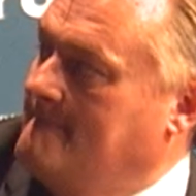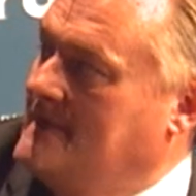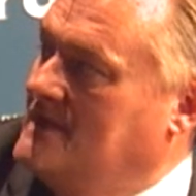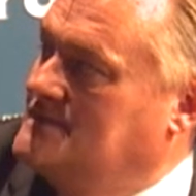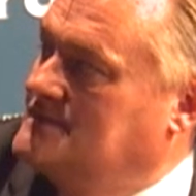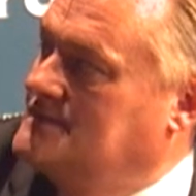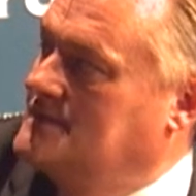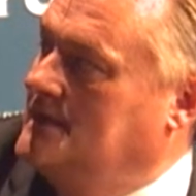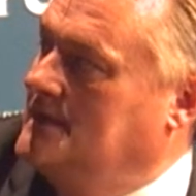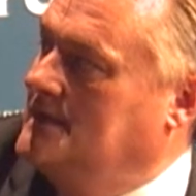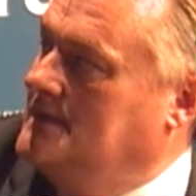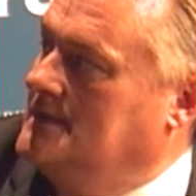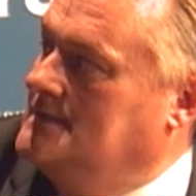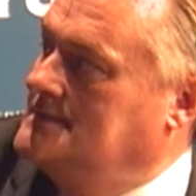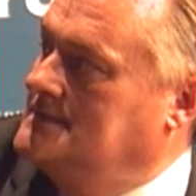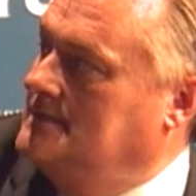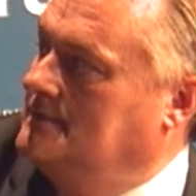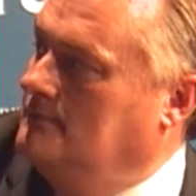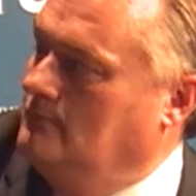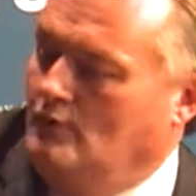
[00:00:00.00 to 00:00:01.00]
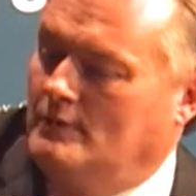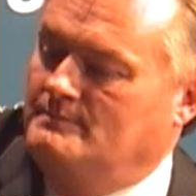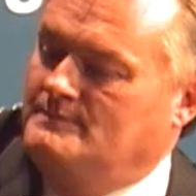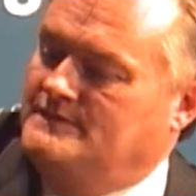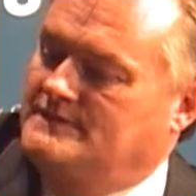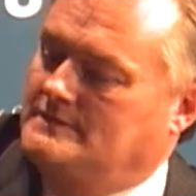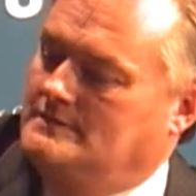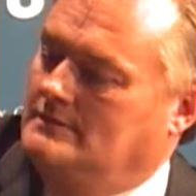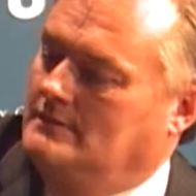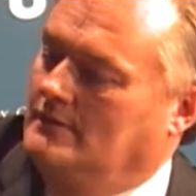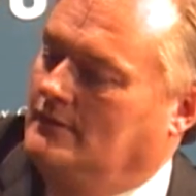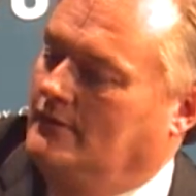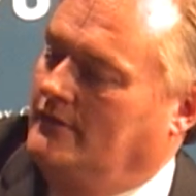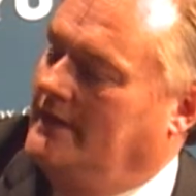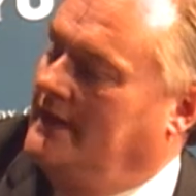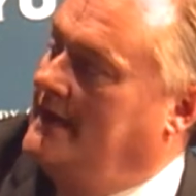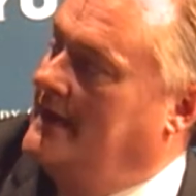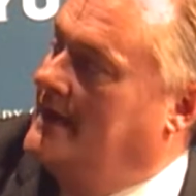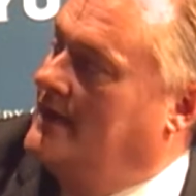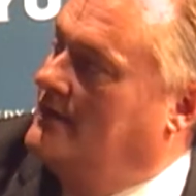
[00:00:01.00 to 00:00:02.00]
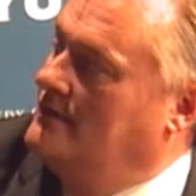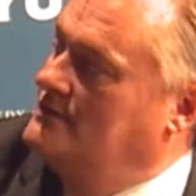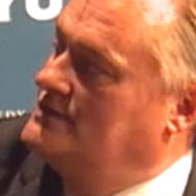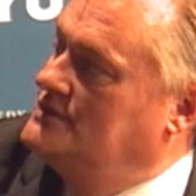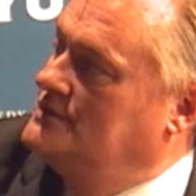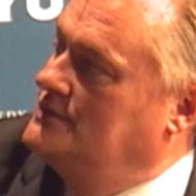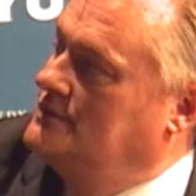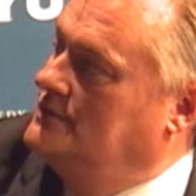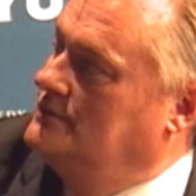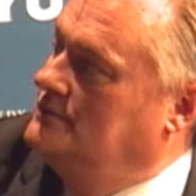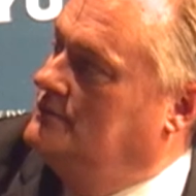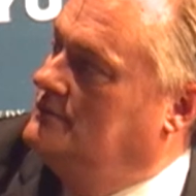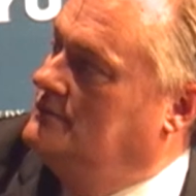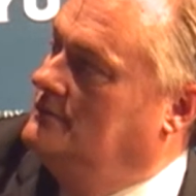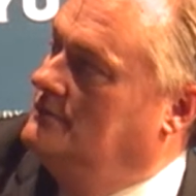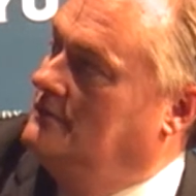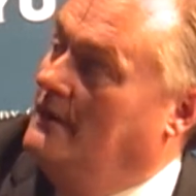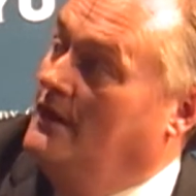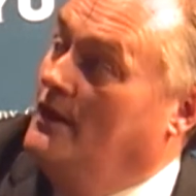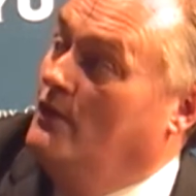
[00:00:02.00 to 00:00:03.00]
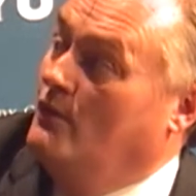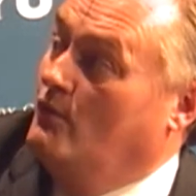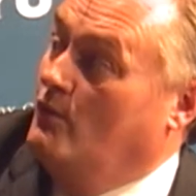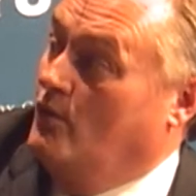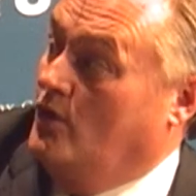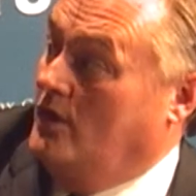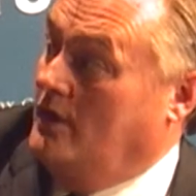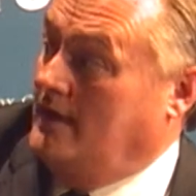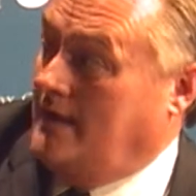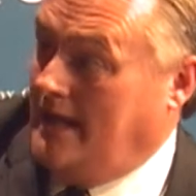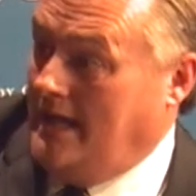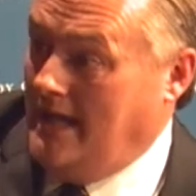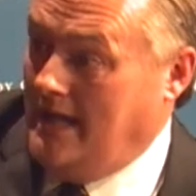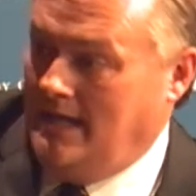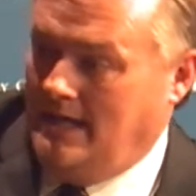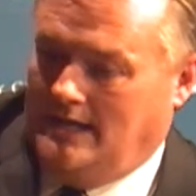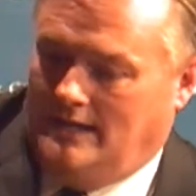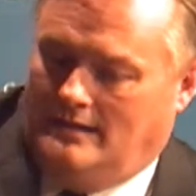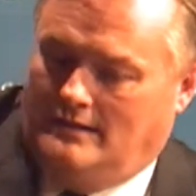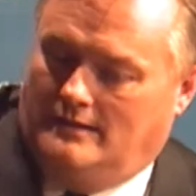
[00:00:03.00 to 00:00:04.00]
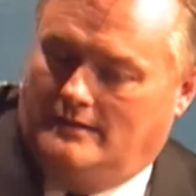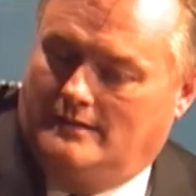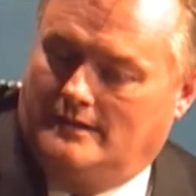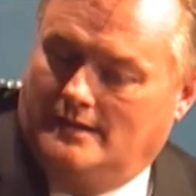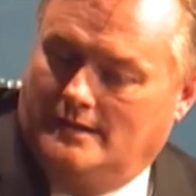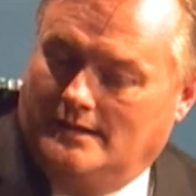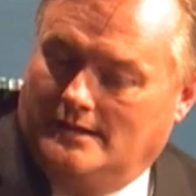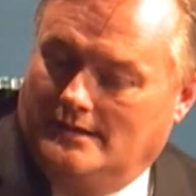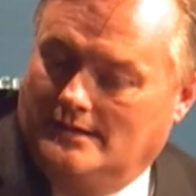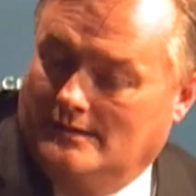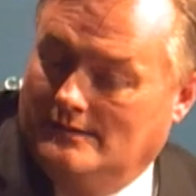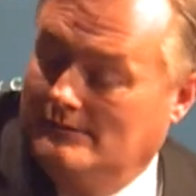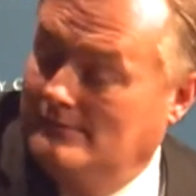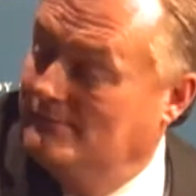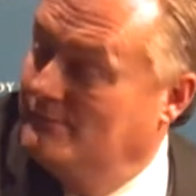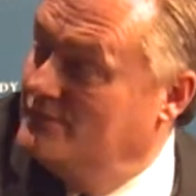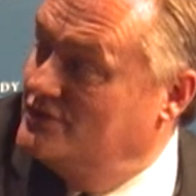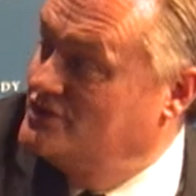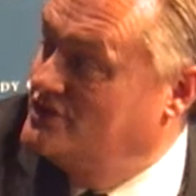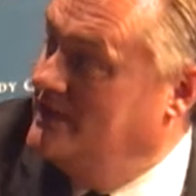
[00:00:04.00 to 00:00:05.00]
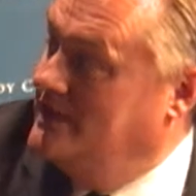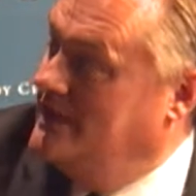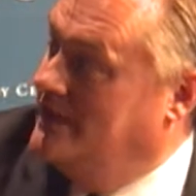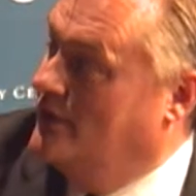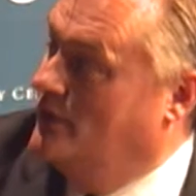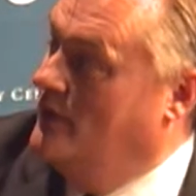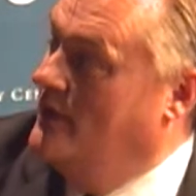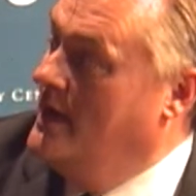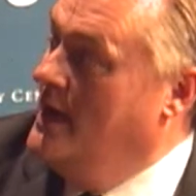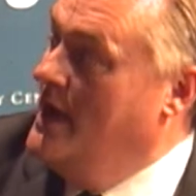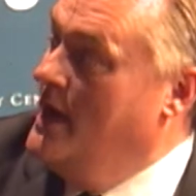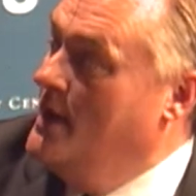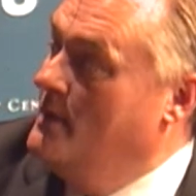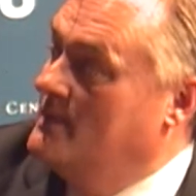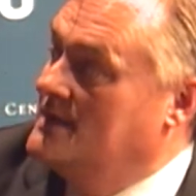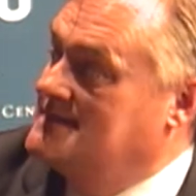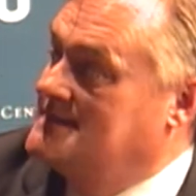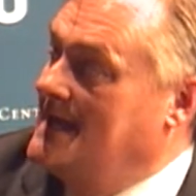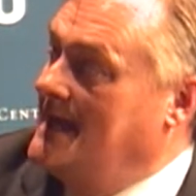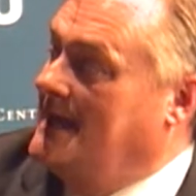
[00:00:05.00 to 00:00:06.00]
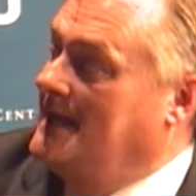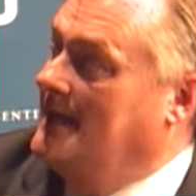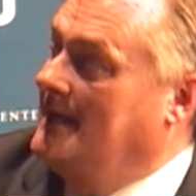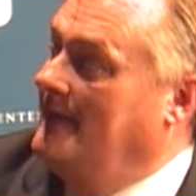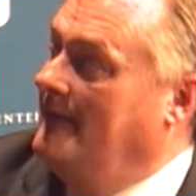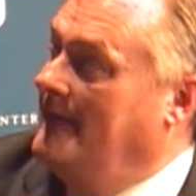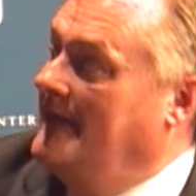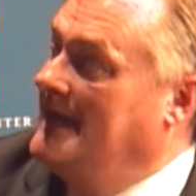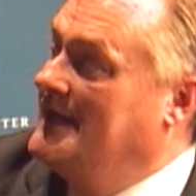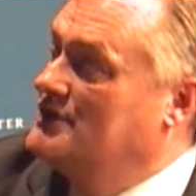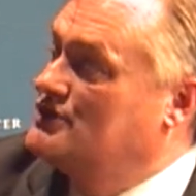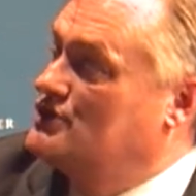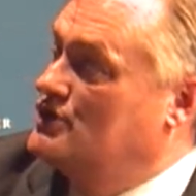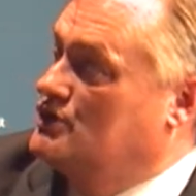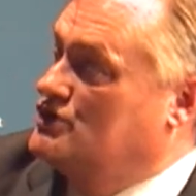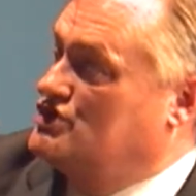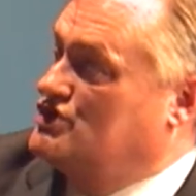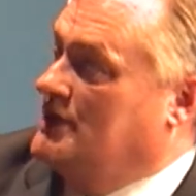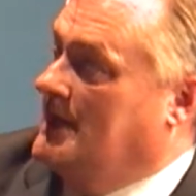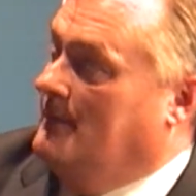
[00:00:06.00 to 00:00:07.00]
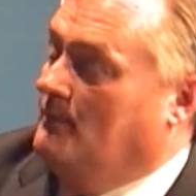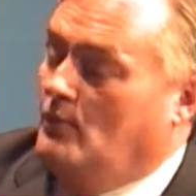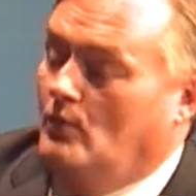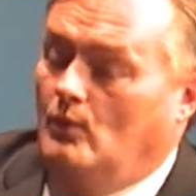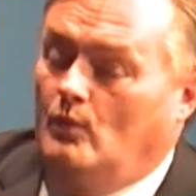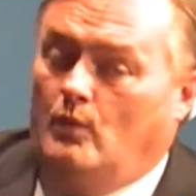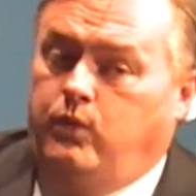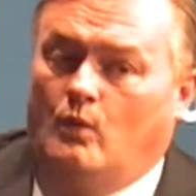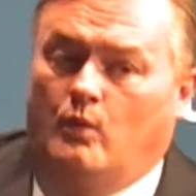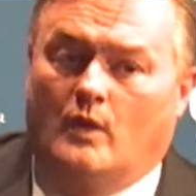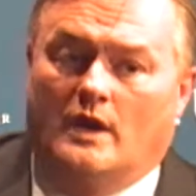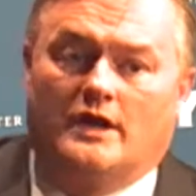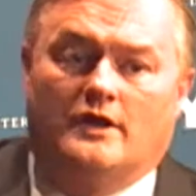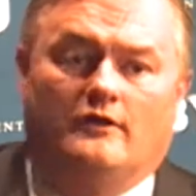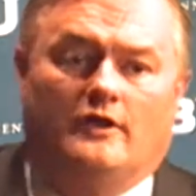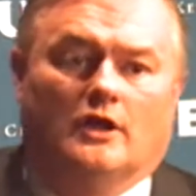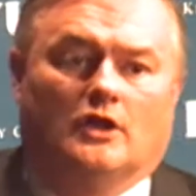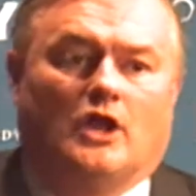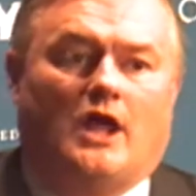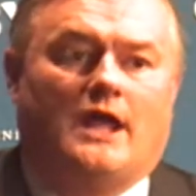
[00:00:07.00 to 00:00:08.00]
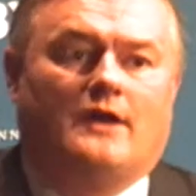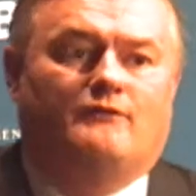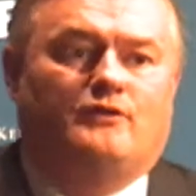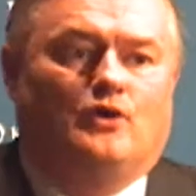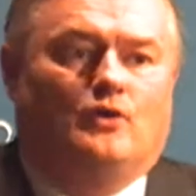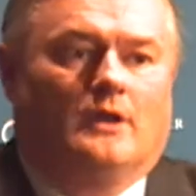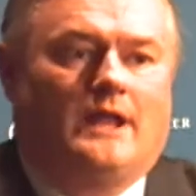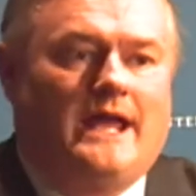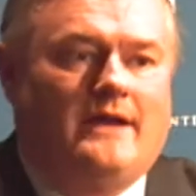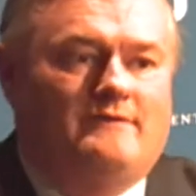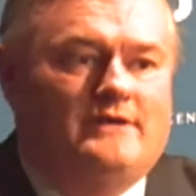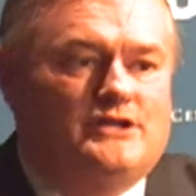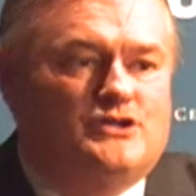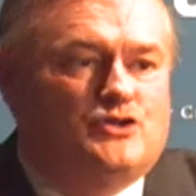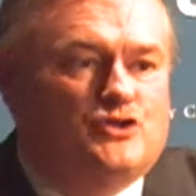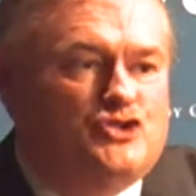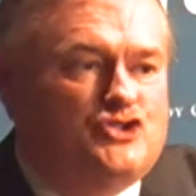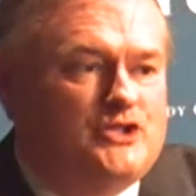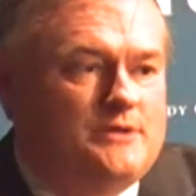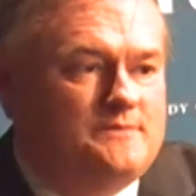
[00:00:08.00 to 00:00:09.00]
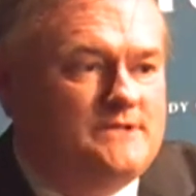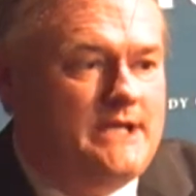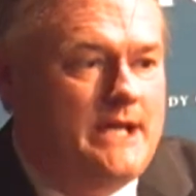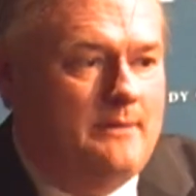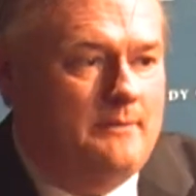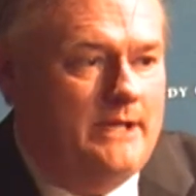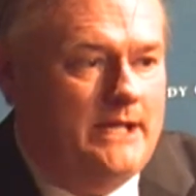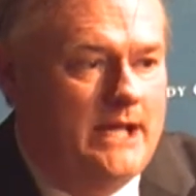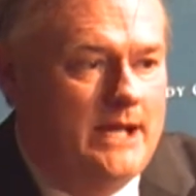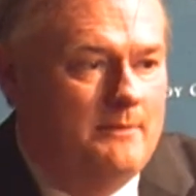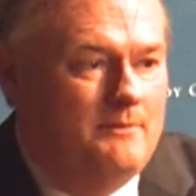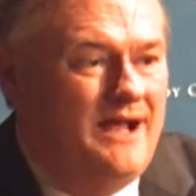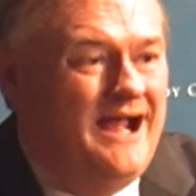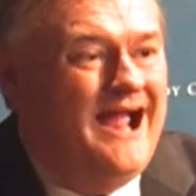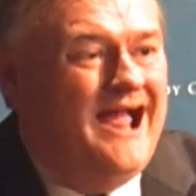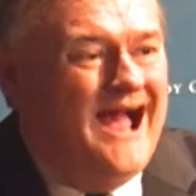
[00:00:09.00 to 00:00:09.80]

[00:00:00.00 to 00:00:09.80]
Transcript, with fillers: is learning how to work the machine here. But second, the internship. A lot of you will have internships coming up.